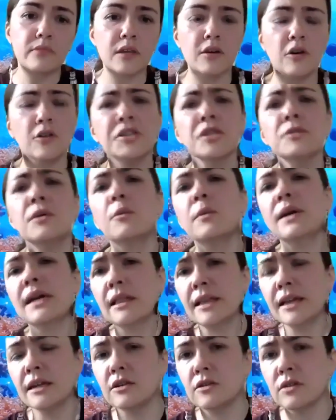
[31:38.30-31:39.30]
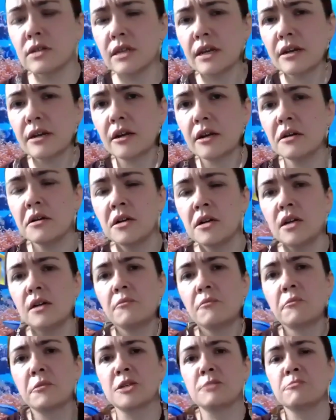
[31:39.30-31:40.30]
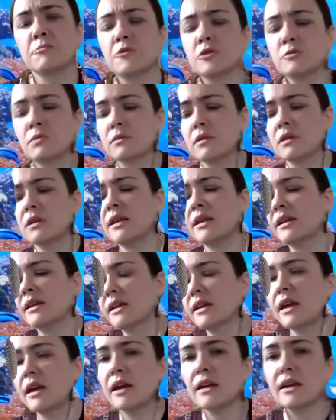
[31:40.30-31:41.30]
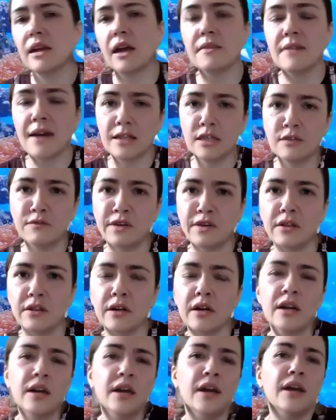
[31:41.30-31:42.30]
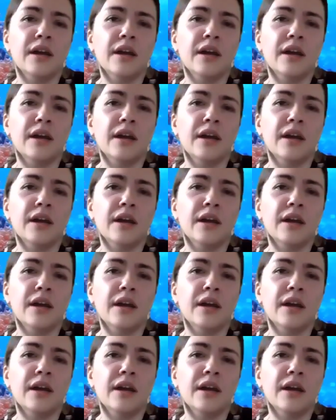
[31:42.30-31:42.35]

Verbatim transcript: also a weekly newsletter, which most people are like, yeah, yeah, that's filler.